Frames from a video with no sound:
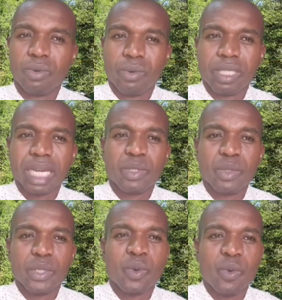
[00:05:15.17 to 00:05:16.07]
without
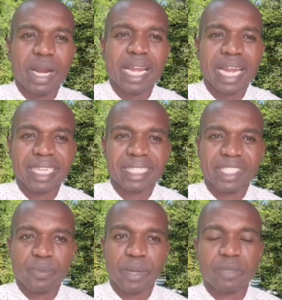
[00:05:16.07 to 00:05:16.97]
knowing whether it
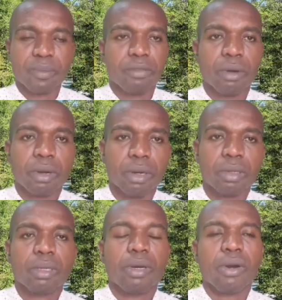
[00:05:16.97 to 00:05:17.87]
is best before
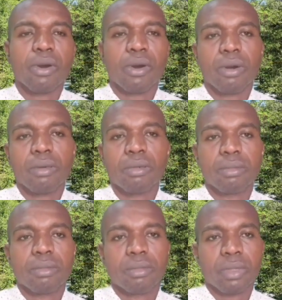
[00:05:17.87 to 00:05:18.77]
God or
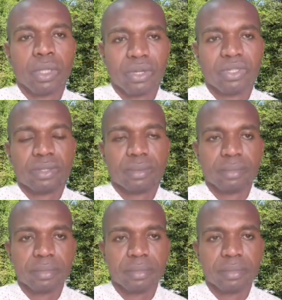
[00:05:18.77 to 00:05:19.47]
not.